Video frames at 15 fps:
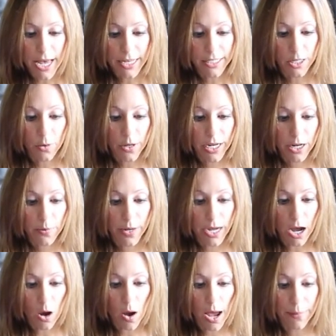So here we
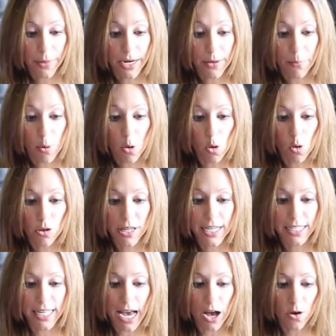go. I'm going to pull
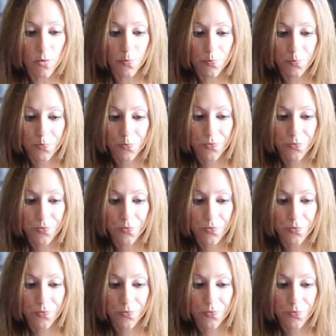these out,